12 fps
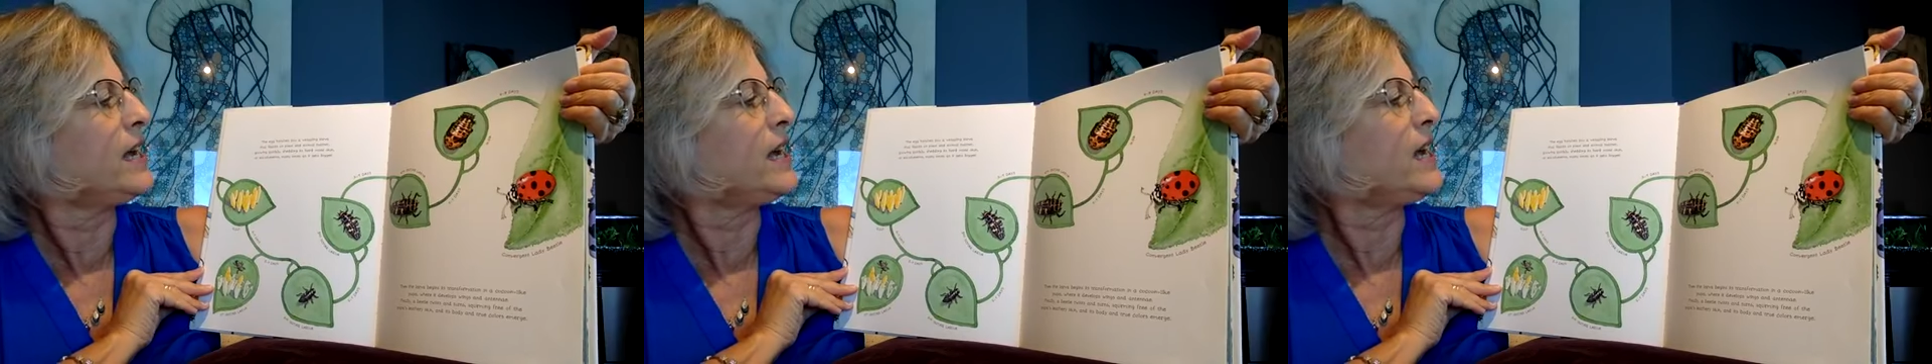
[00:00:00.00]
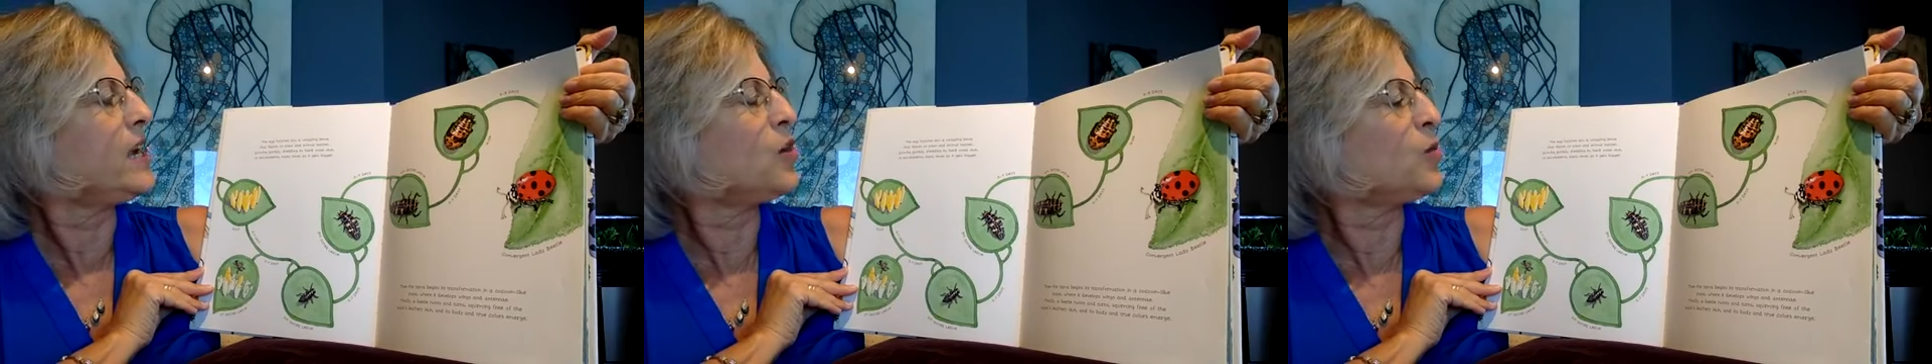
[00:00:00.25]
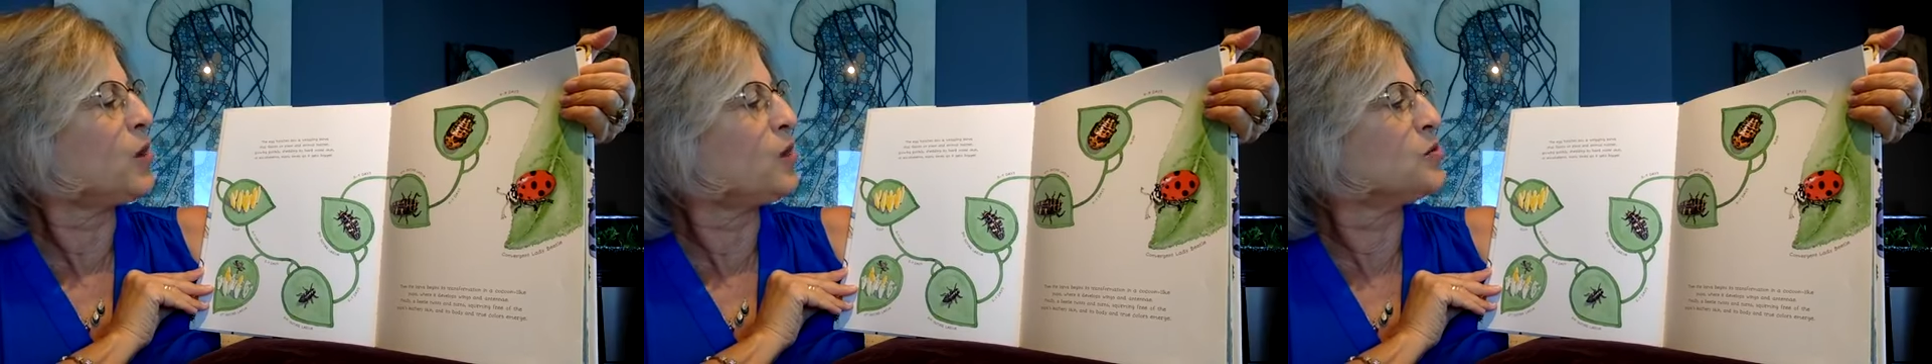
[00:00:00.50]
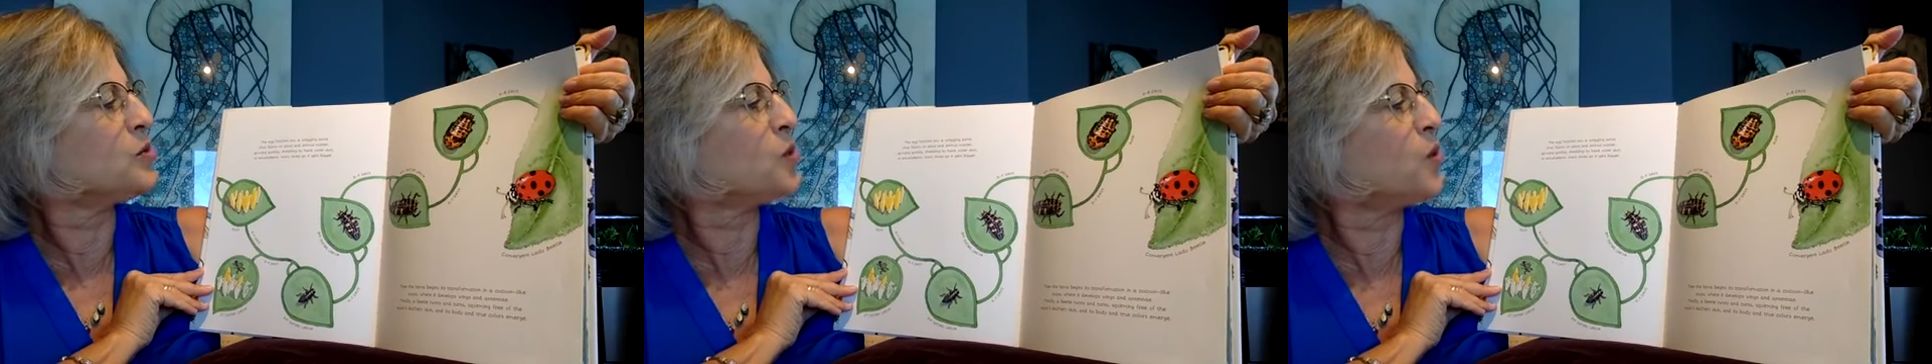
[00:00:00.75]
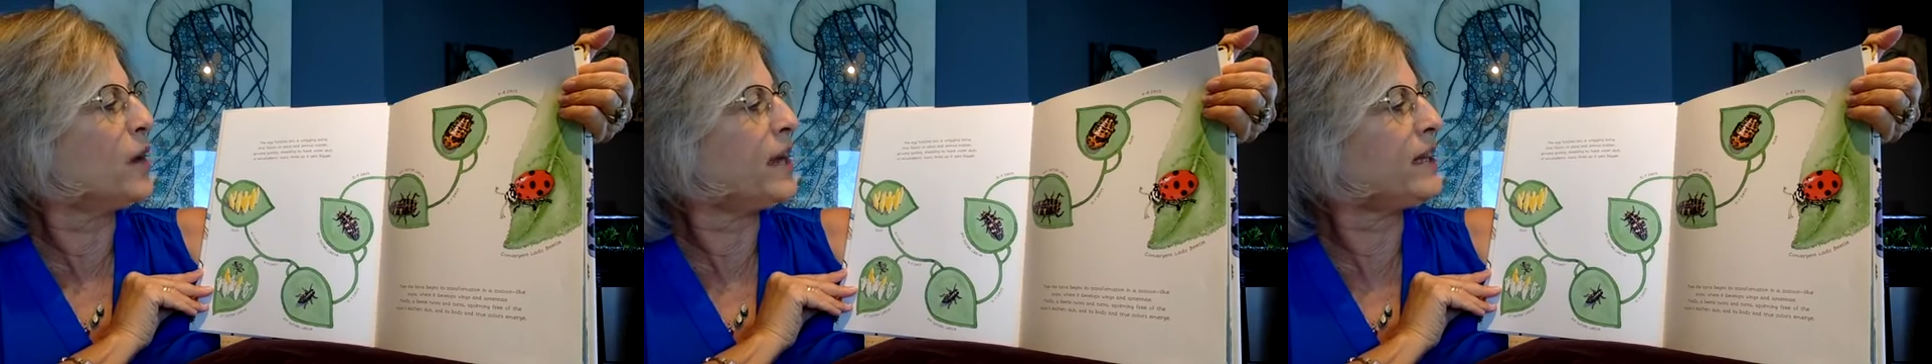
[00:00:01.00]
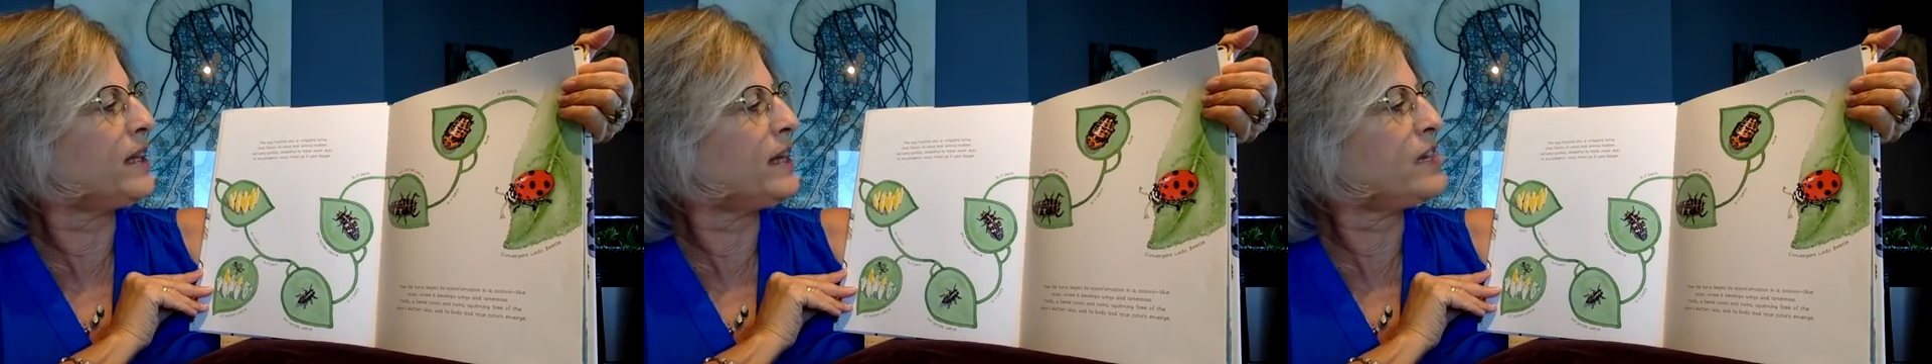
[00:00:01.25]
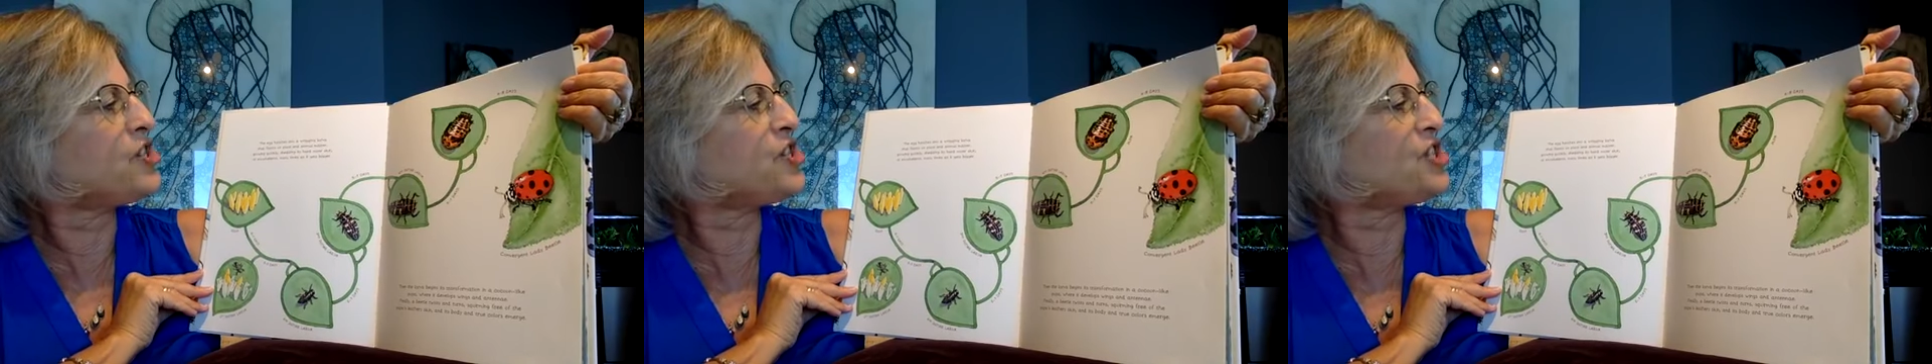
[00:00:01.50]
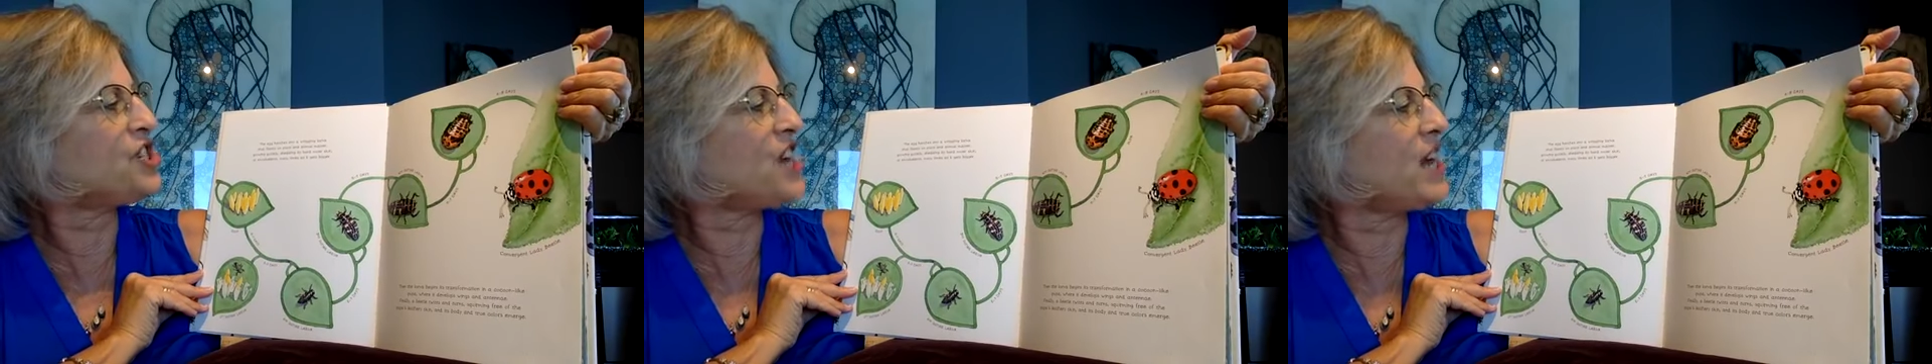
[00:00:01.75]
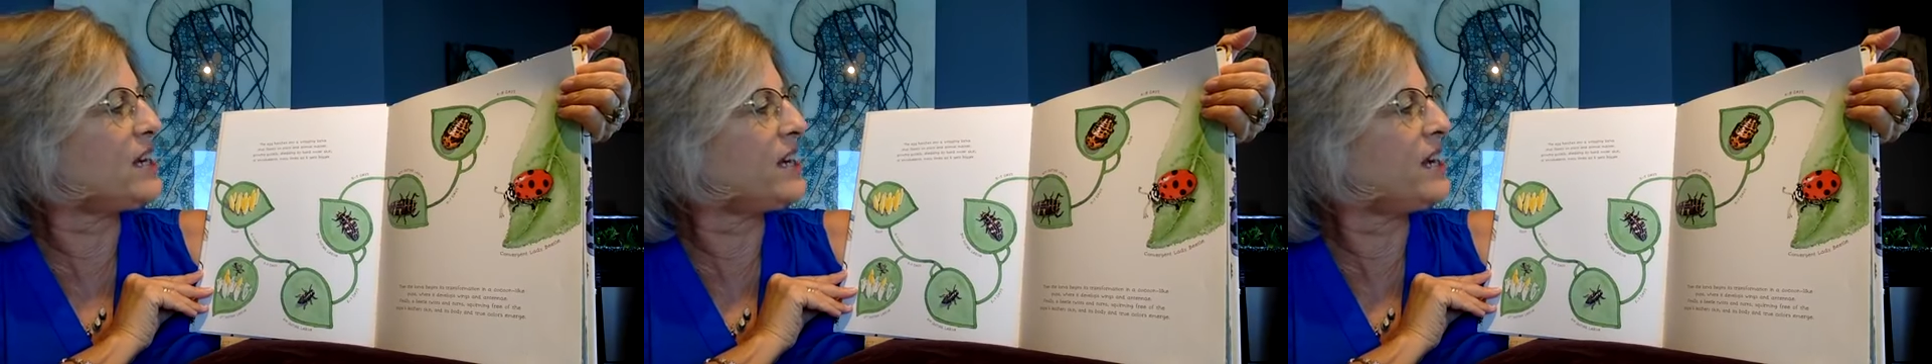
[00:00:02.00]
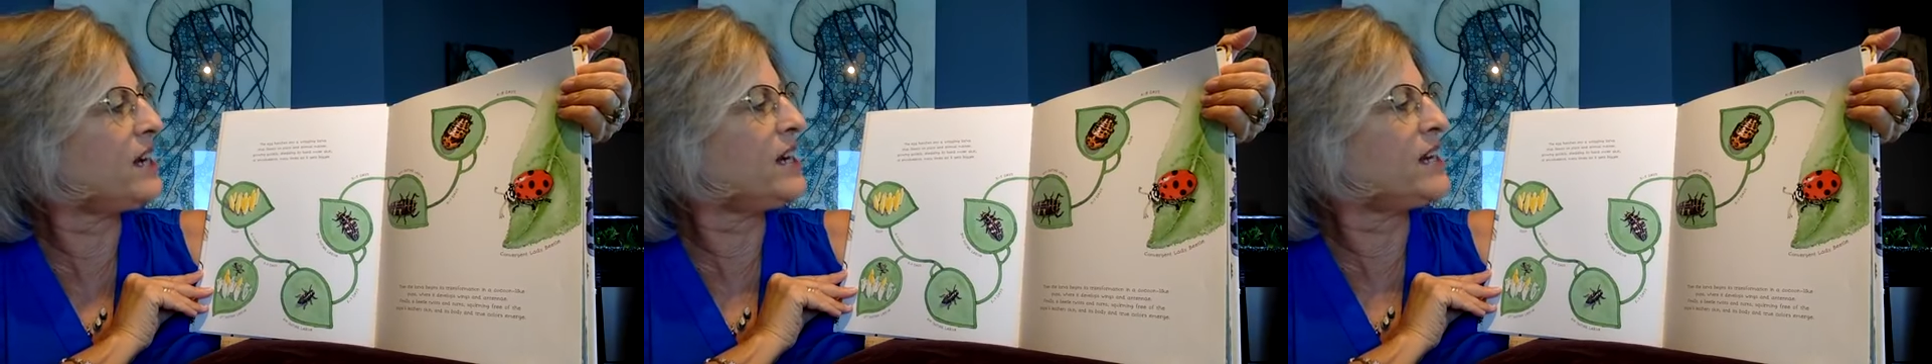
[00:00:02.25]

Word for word: It grows quickly, shedding